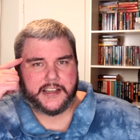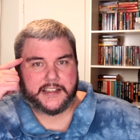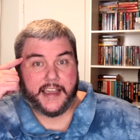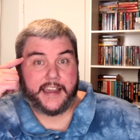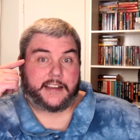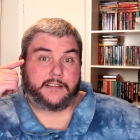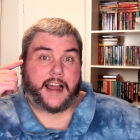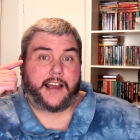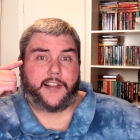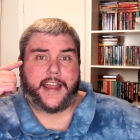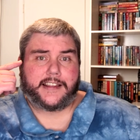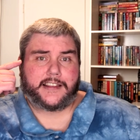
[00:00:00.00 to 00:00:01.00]
says, "Hey, I
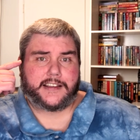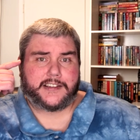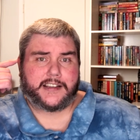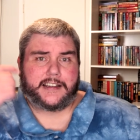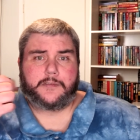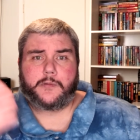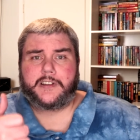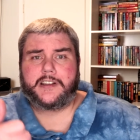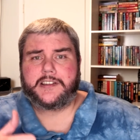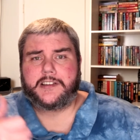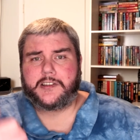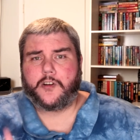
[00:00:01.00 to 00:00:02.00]
like this," and it
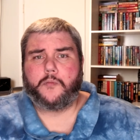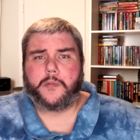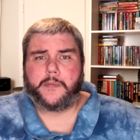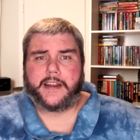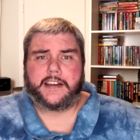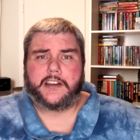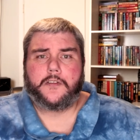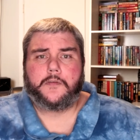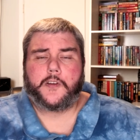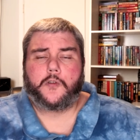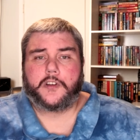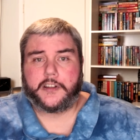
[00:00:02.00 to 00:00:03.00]
releases dopamine, and you
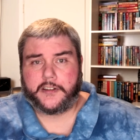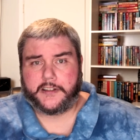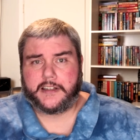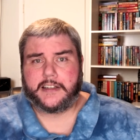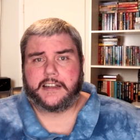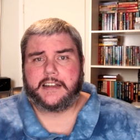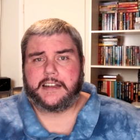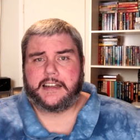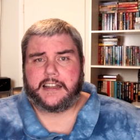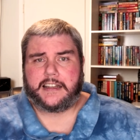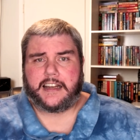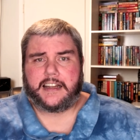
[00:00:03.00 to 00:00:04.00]
feel good
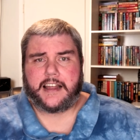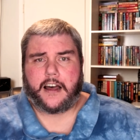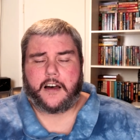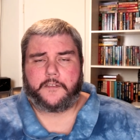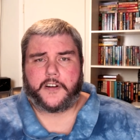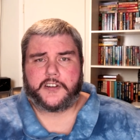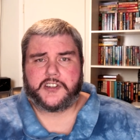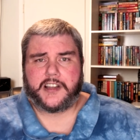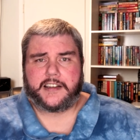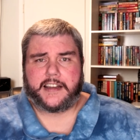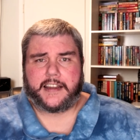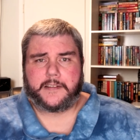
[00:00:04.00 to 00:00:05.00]
eating that hot fudge
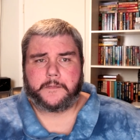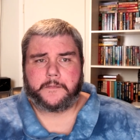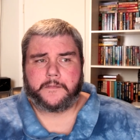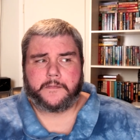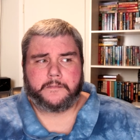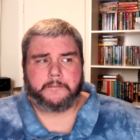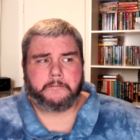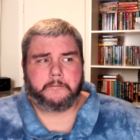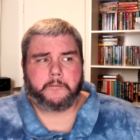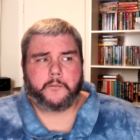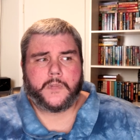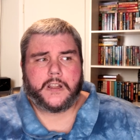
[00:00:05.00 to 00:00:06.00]
sundae.
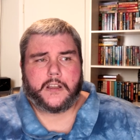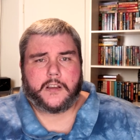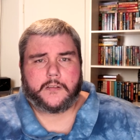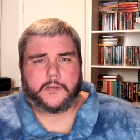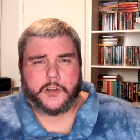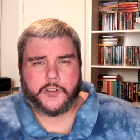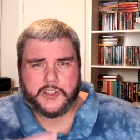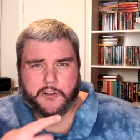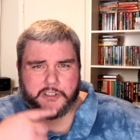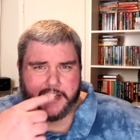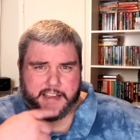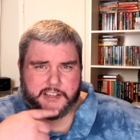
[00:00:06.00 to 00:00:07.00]
You
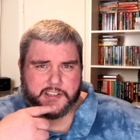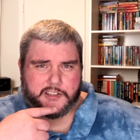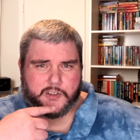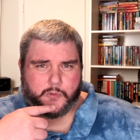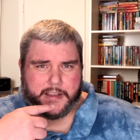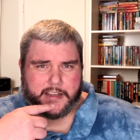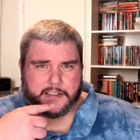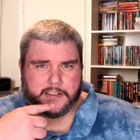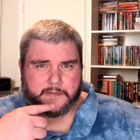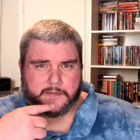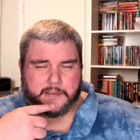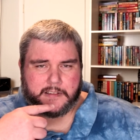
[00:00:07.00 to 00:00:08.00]
still taste the sweet;
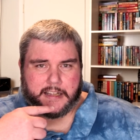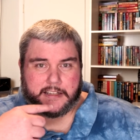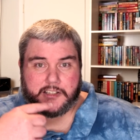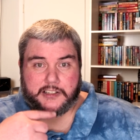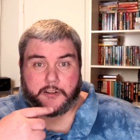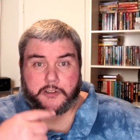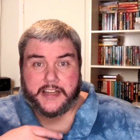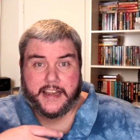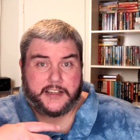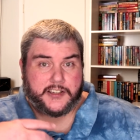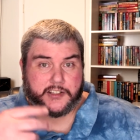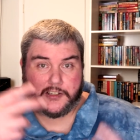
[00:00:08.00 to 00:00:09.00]
it still
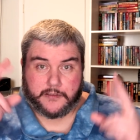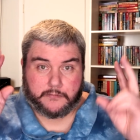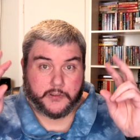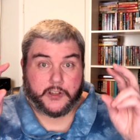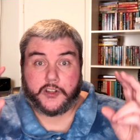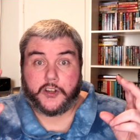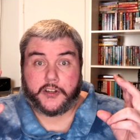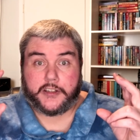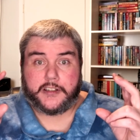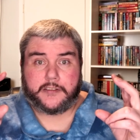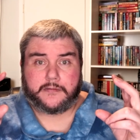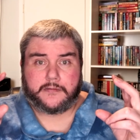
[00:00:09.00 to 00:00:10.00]
tastes
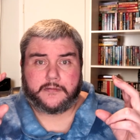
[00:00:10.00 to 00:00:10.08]
good,